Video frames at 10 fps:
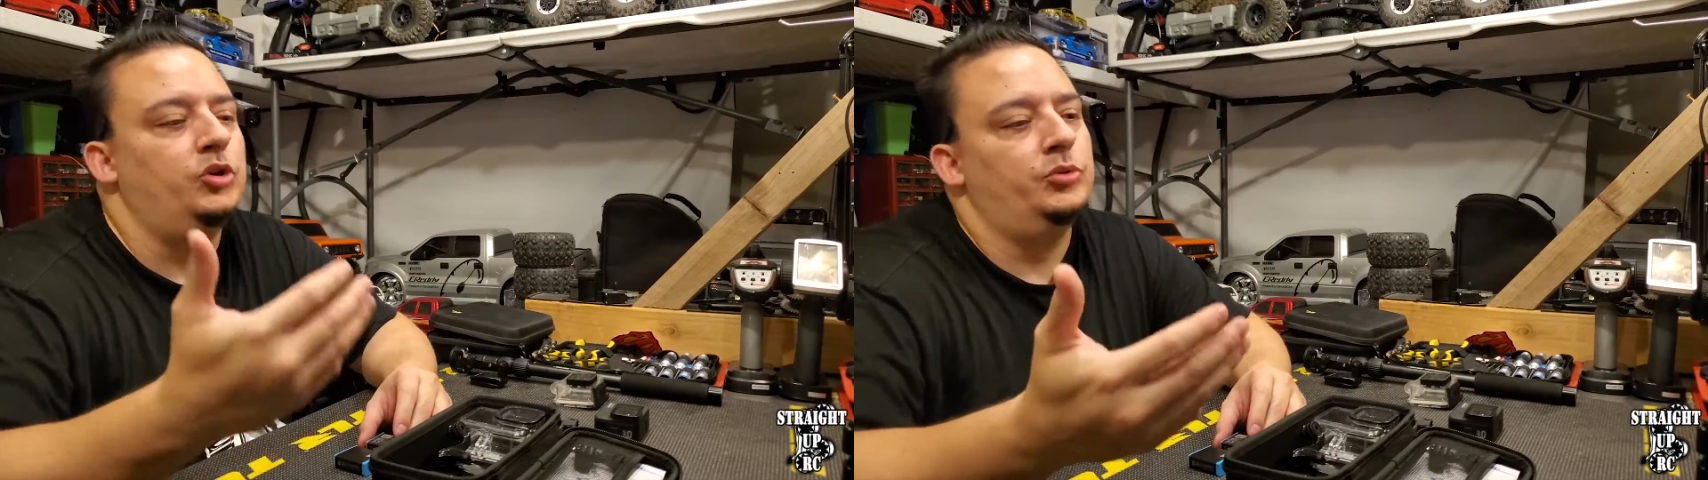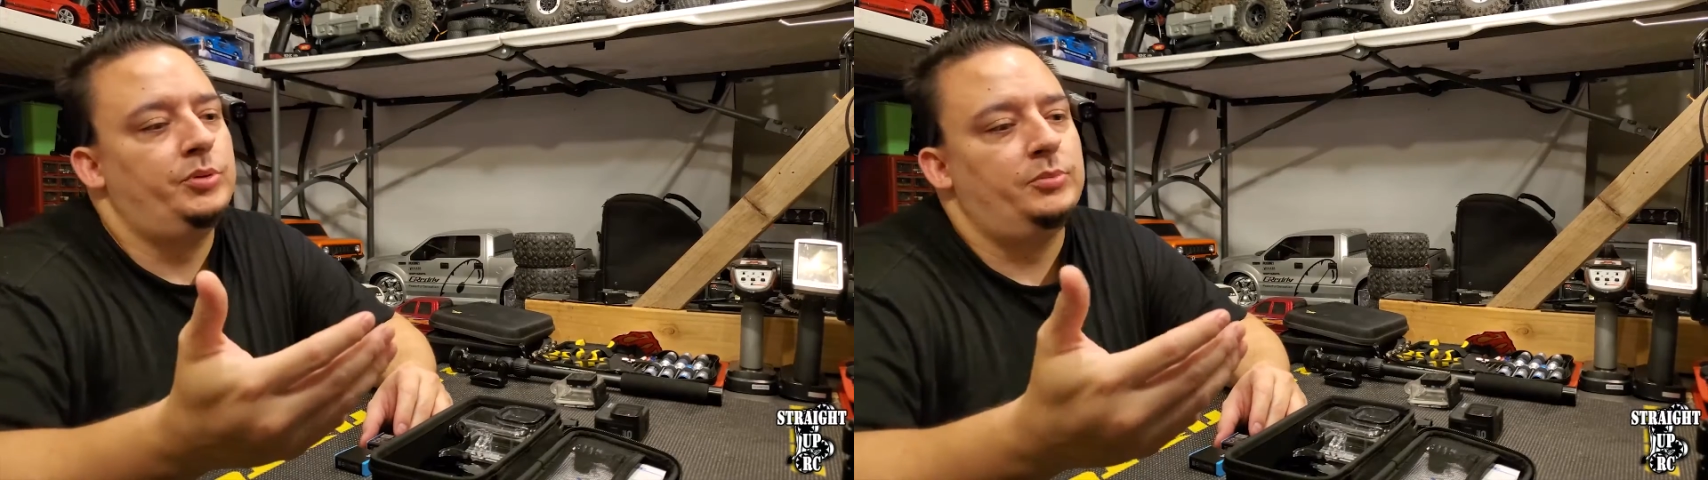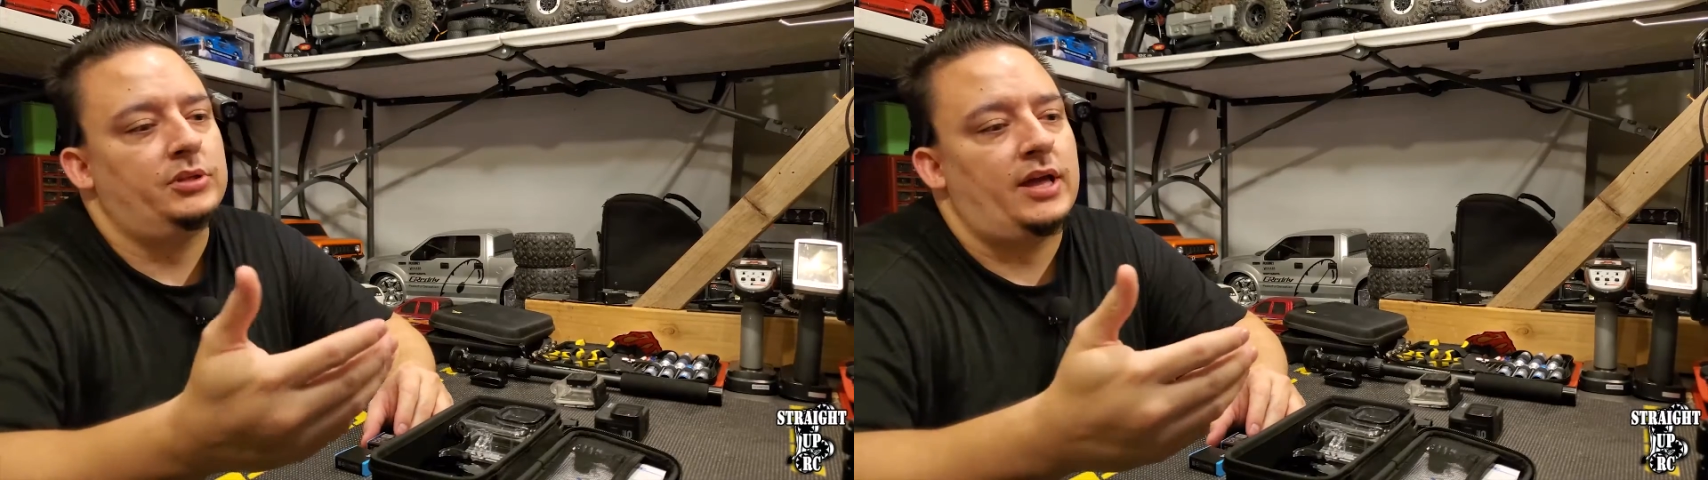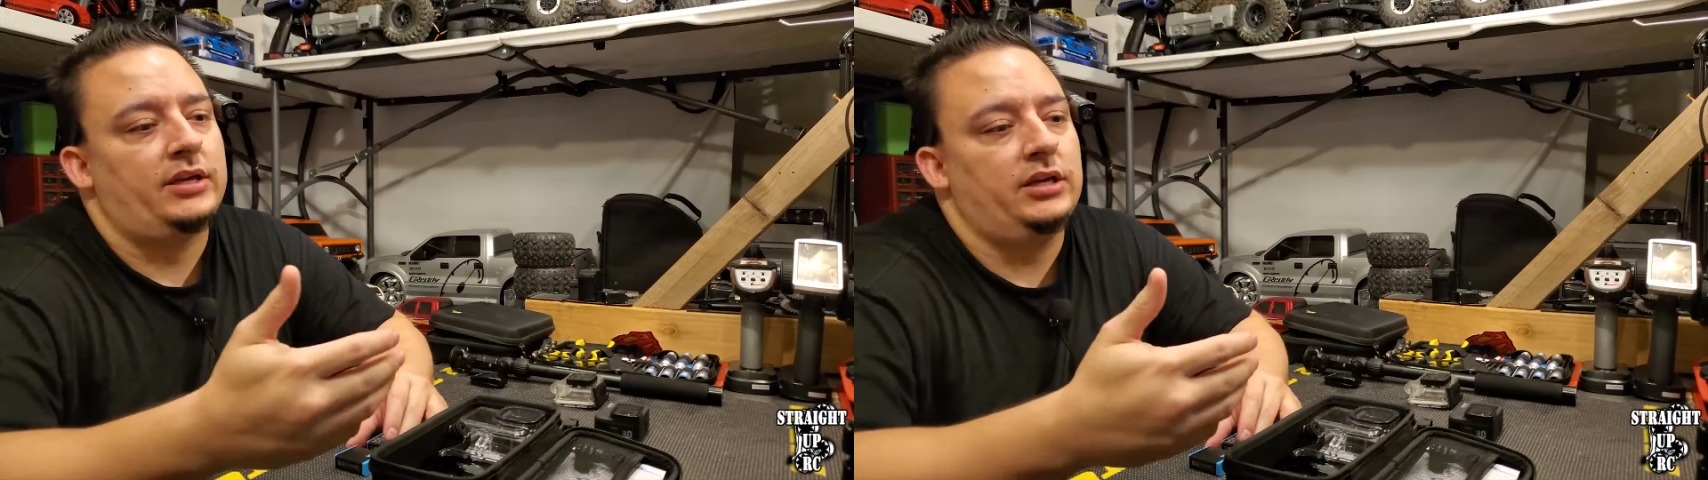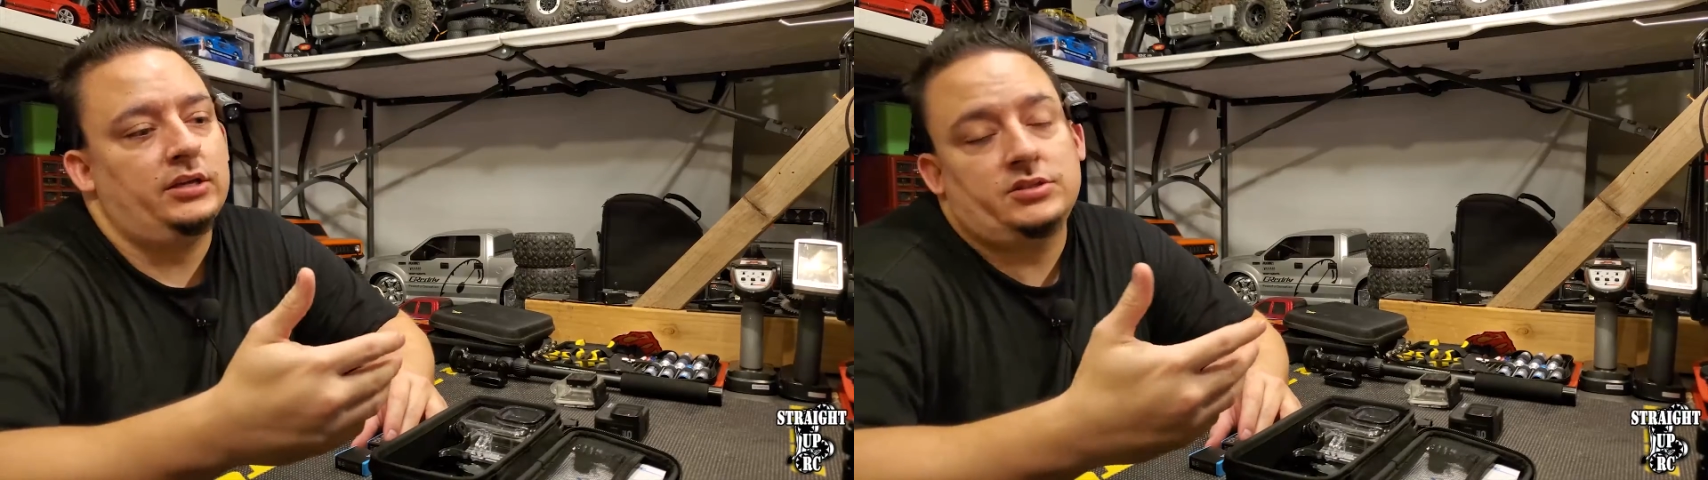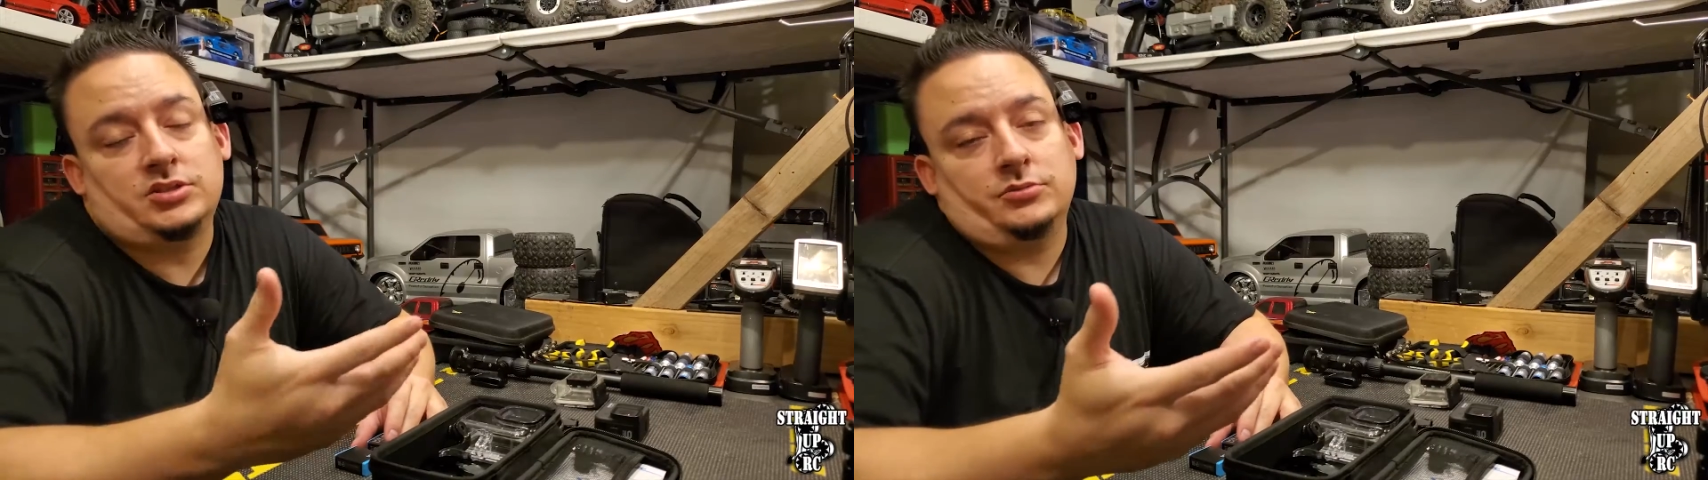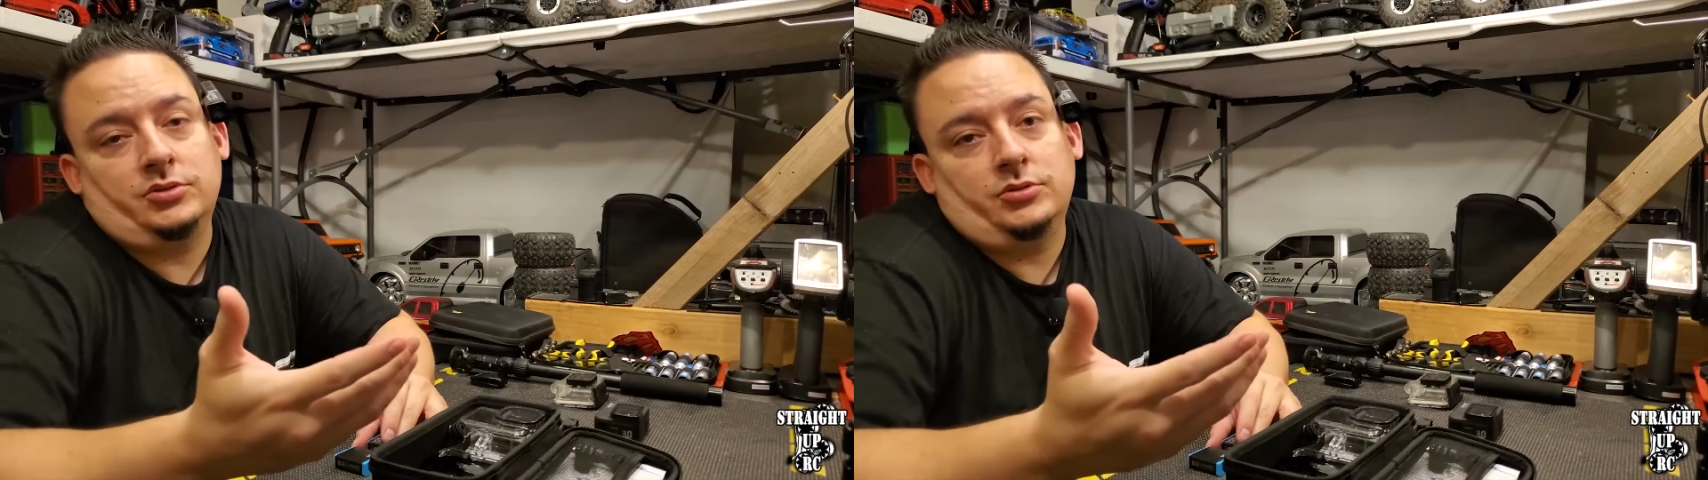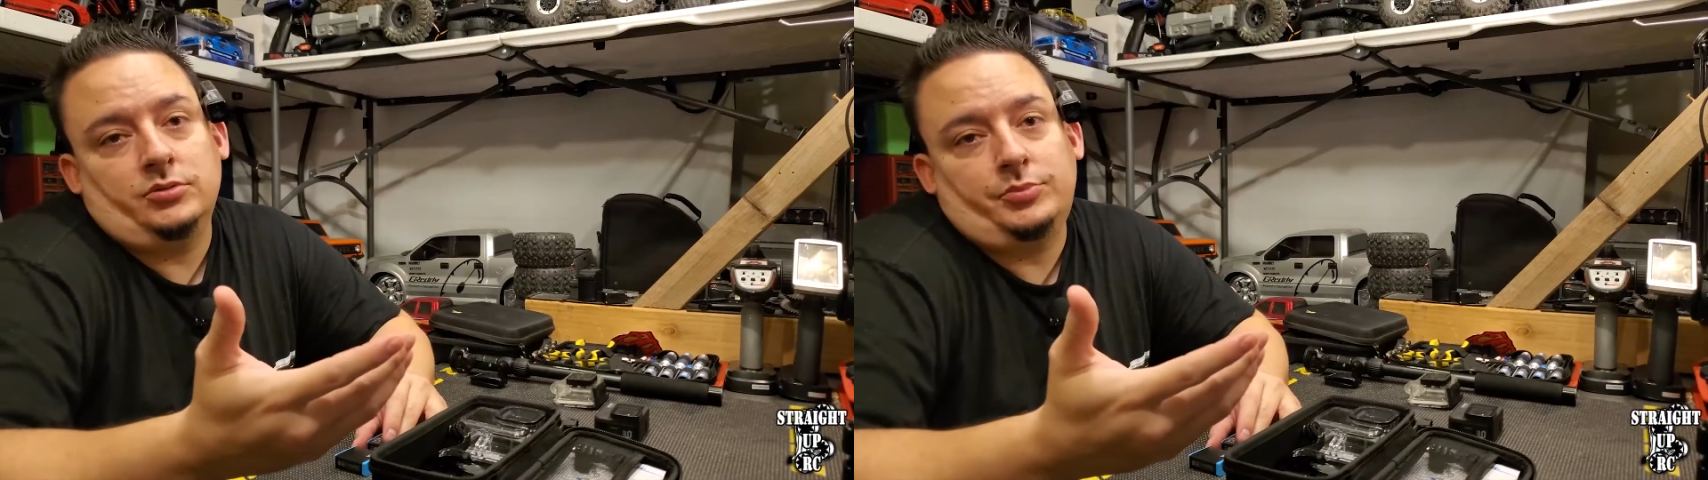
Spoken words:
new people like it and some new